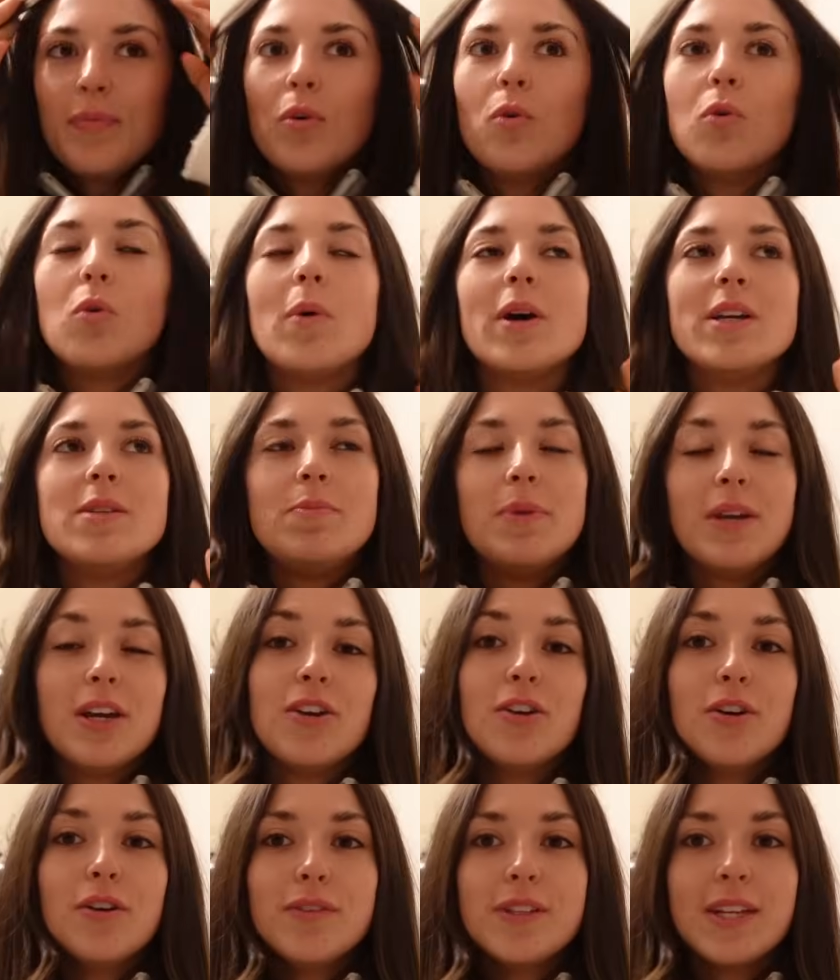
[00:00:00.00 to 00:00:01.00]
always big
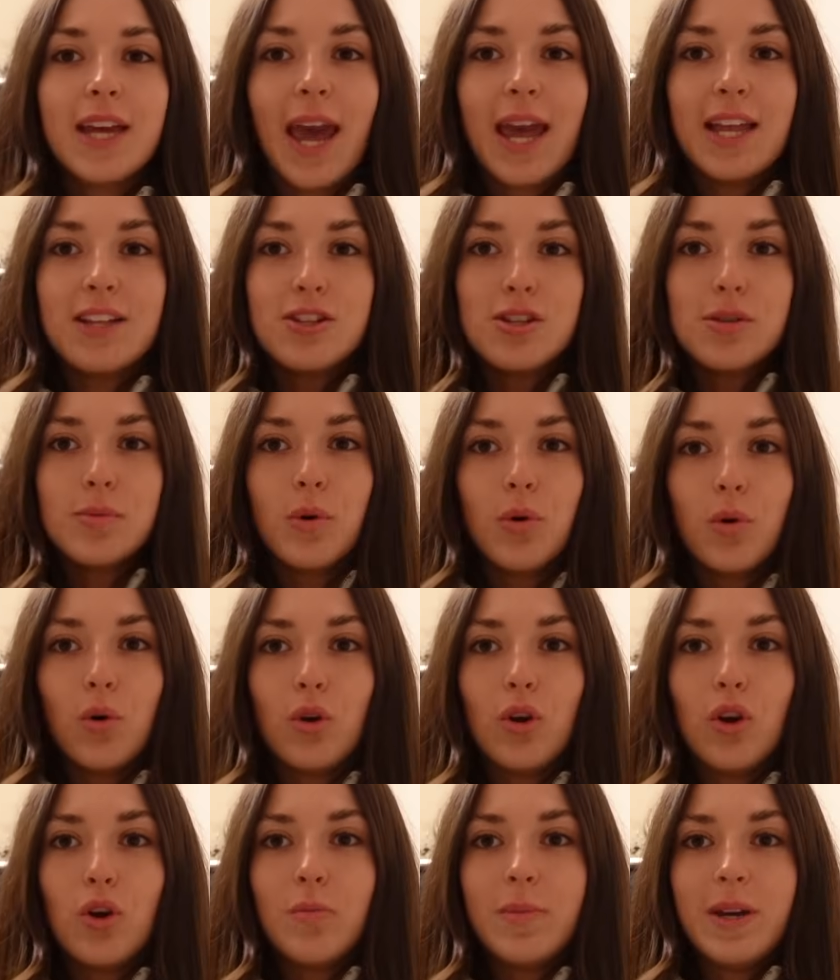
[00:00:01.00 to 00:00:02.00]
enough to get in
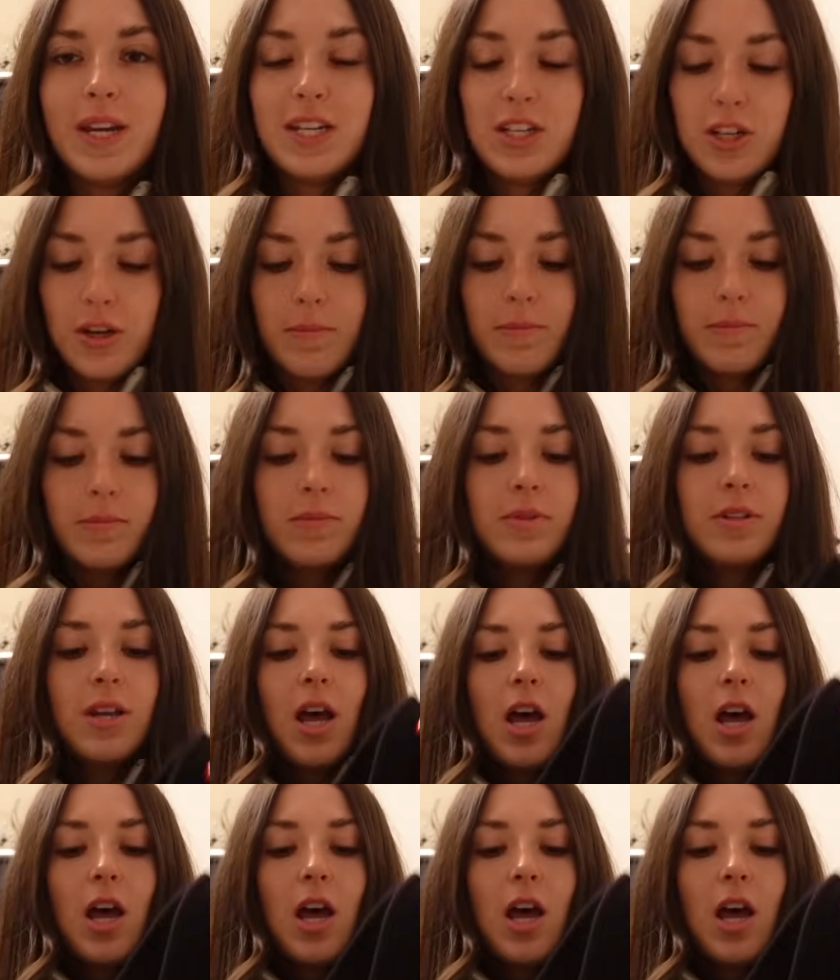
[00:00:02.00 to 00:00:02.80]
small or mediums.